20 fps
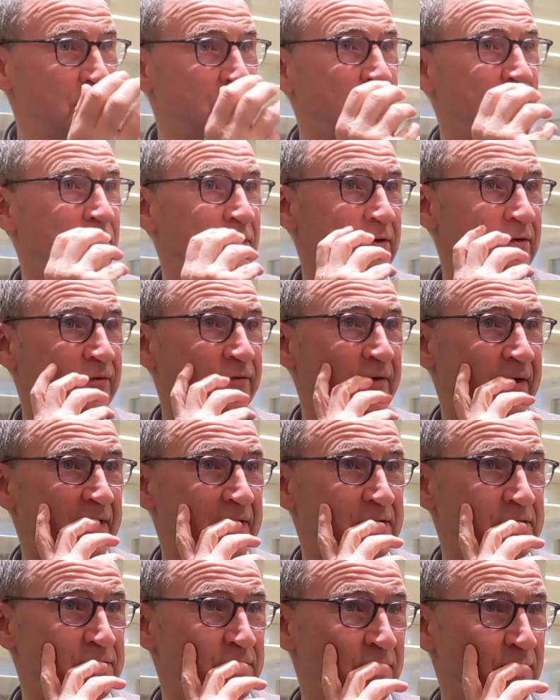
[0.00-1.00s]

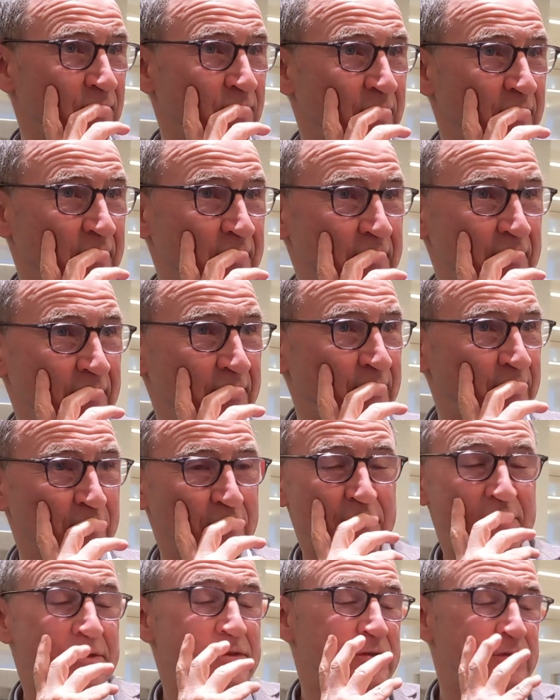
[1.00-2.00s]
quarterfinals of the World Cup,
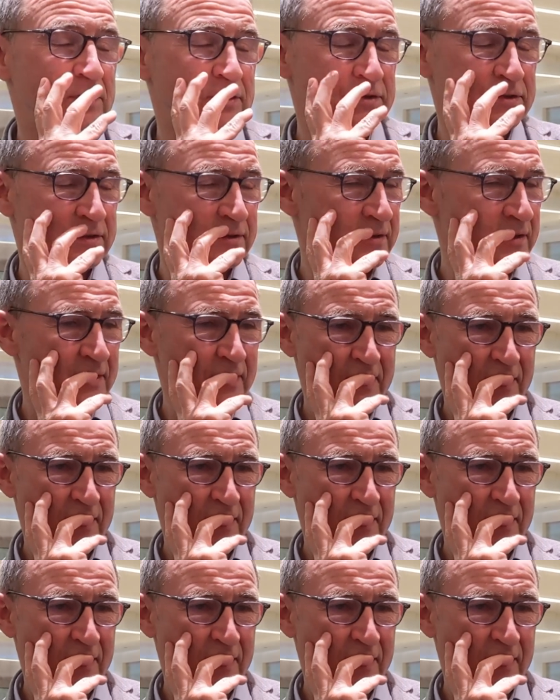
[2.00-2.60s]
it's just